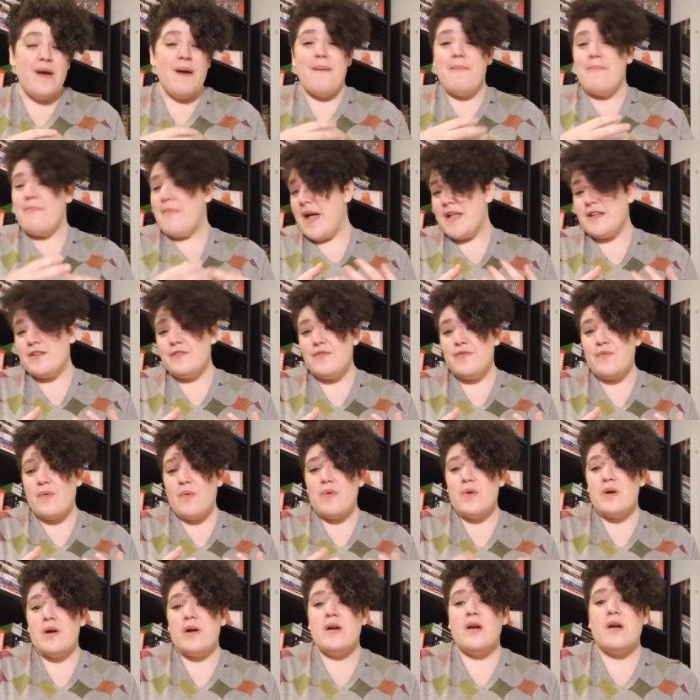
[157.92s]

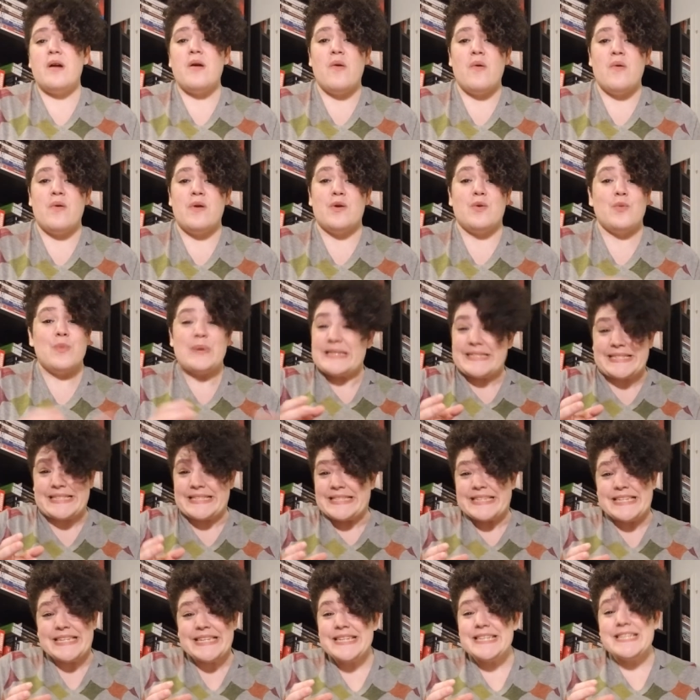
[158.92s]
metaphor or
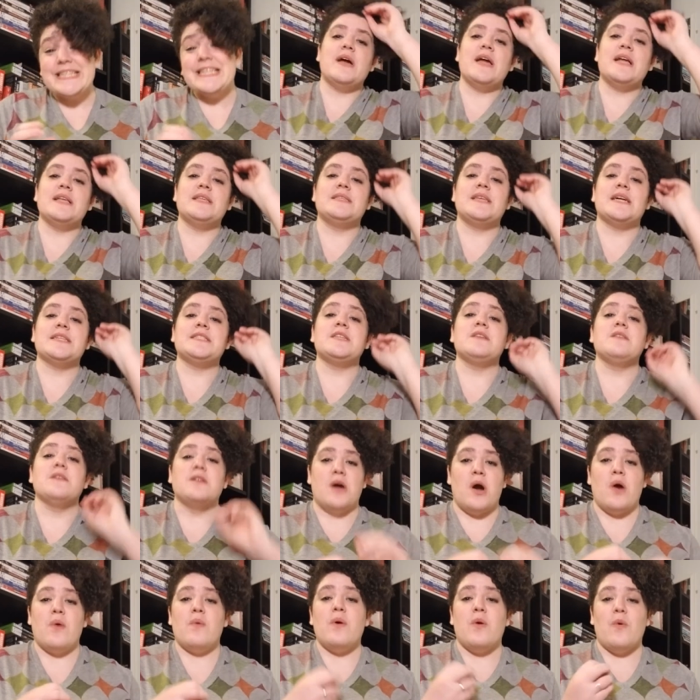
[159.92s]
whistling. It doesn't
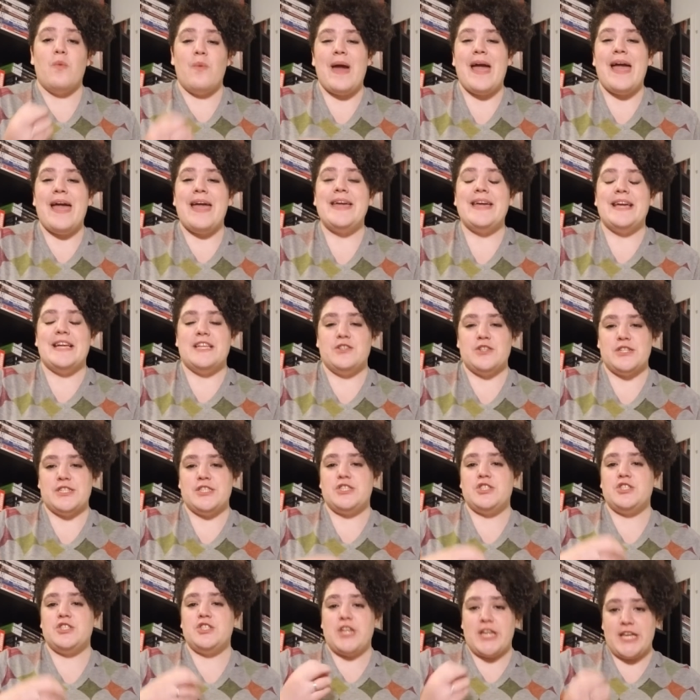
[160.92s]
go away. It
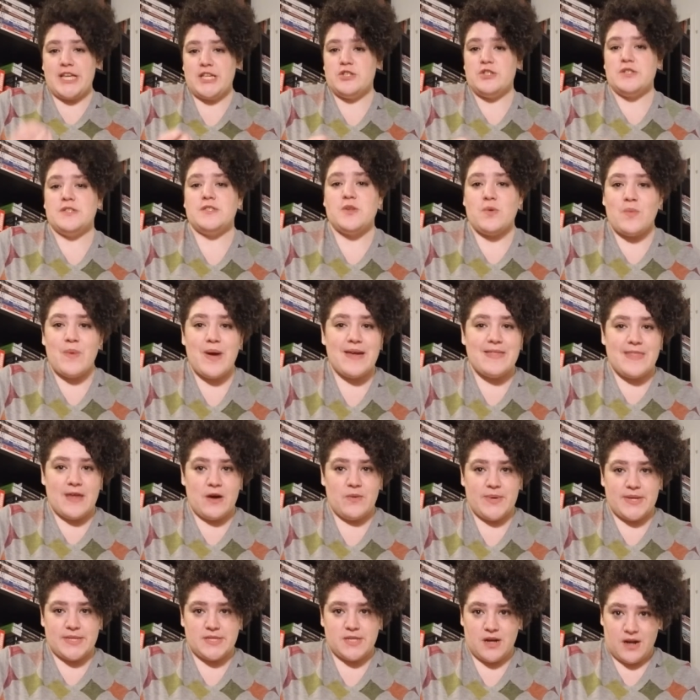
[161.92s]
just changes the way that
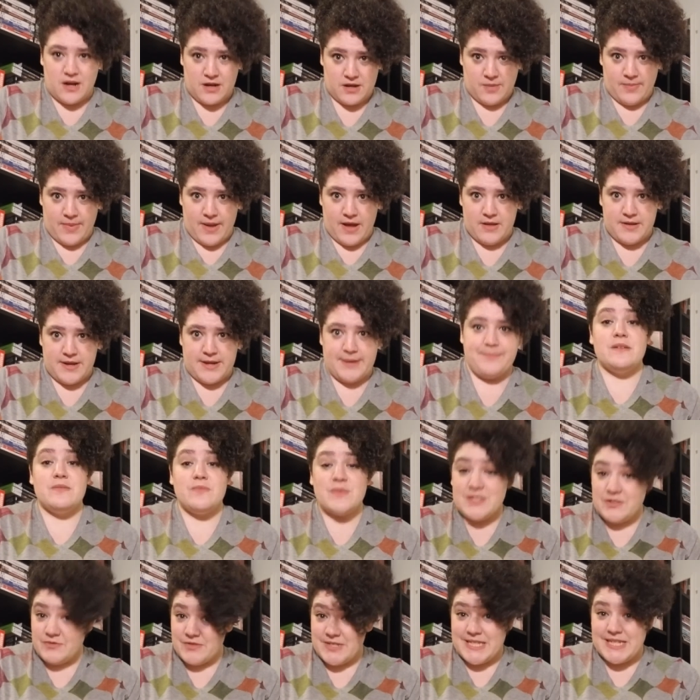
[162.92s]
we talk about it.
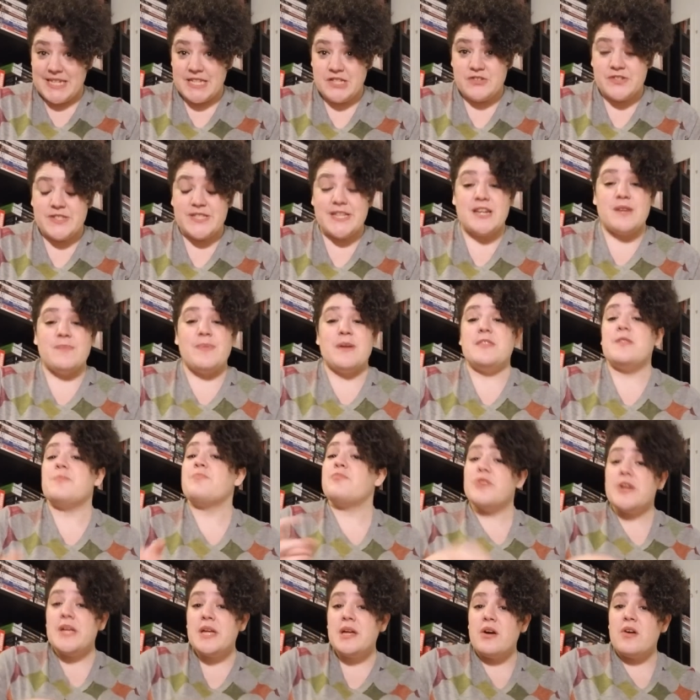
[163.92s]
What's really interesting about the
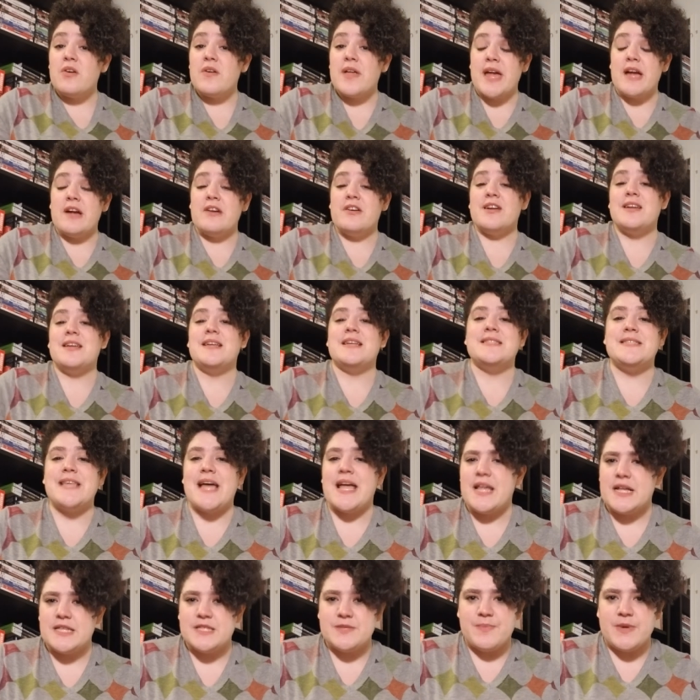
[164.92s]
pre-code era is
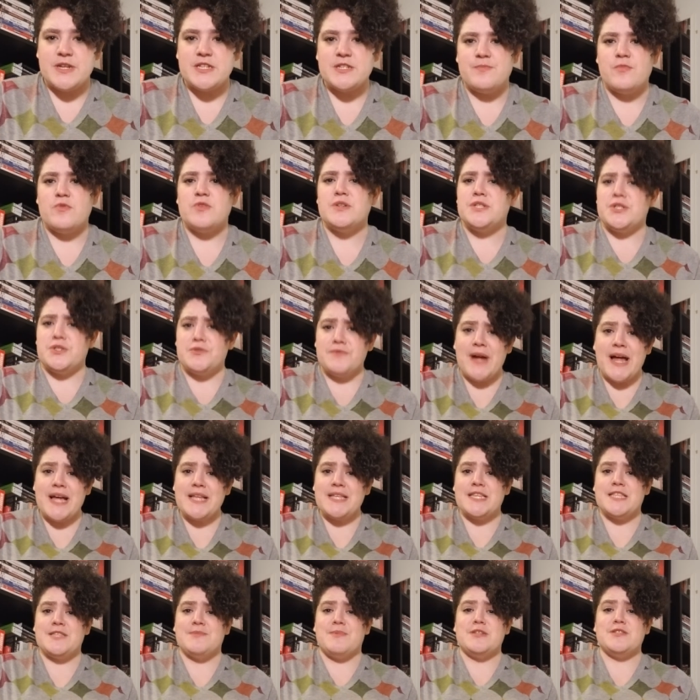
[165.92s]
that it's much more
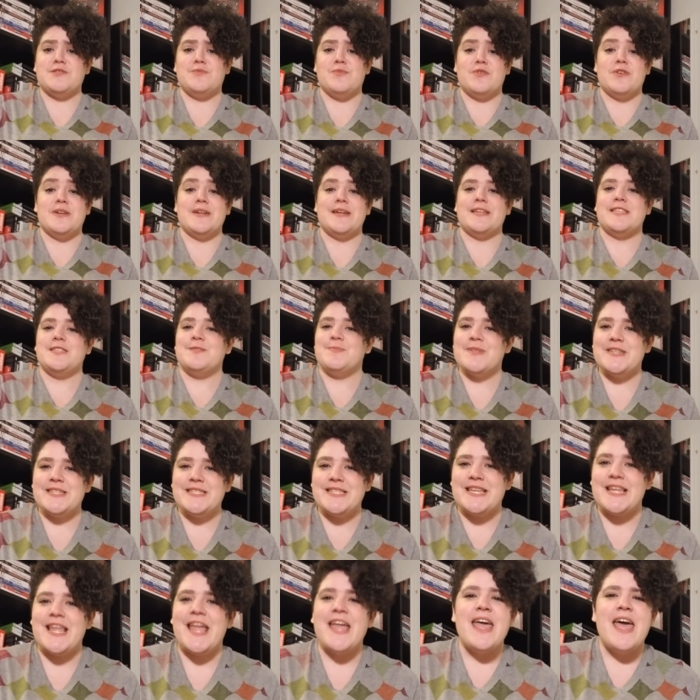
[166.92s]
direct, it's much more
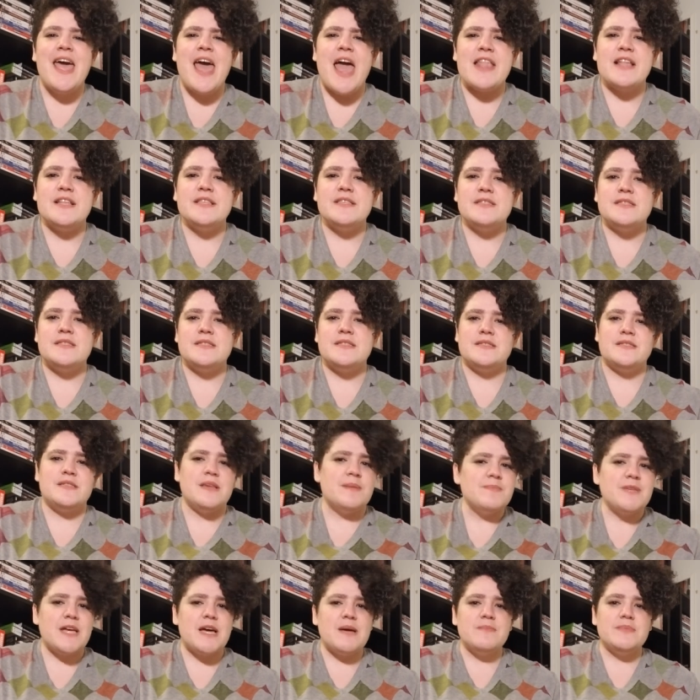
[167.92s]
explicit, and it's
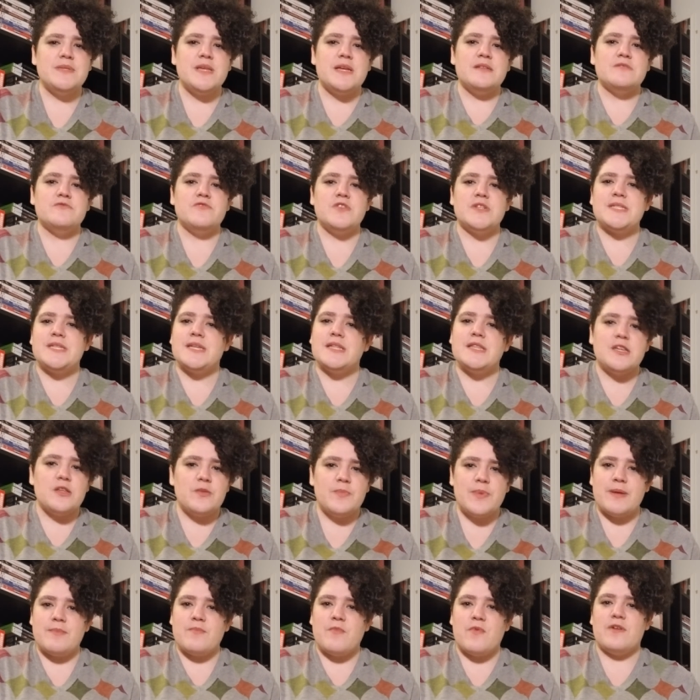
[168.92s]
sometimes uh, just a little
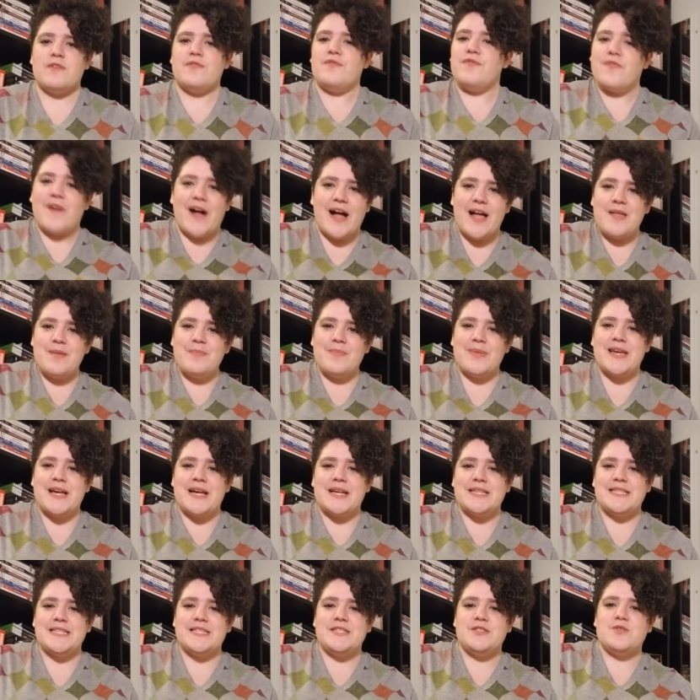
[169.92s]
bit more fun
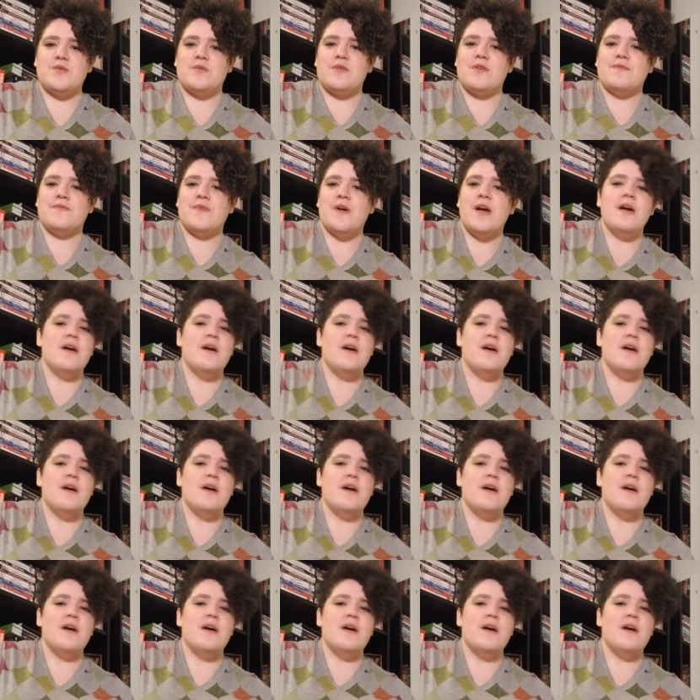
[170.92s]
because it's sort of